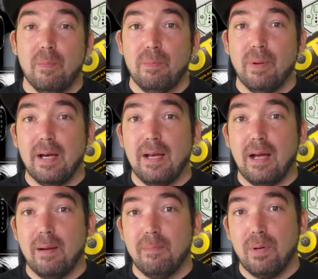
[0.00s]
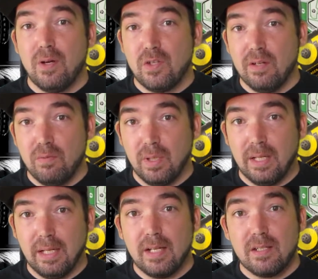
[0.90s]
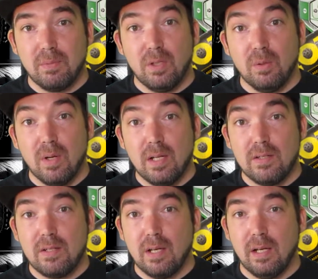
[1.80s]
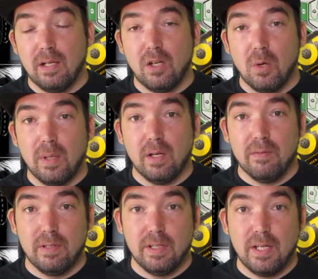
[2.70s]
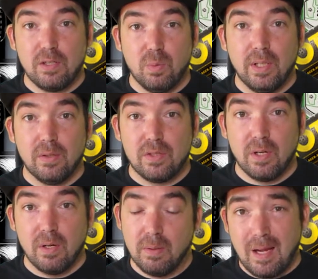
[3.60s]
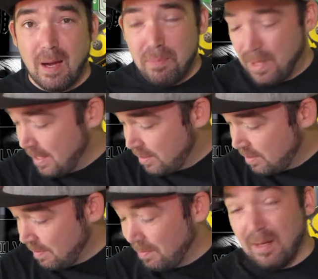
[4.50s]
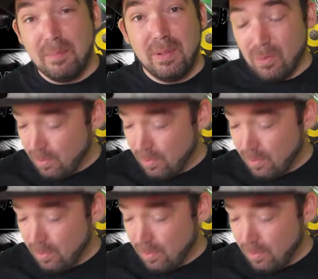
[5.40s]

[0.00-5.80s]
but I'm positive we're going to get some good ones going over the next week or so. Up next, something I've been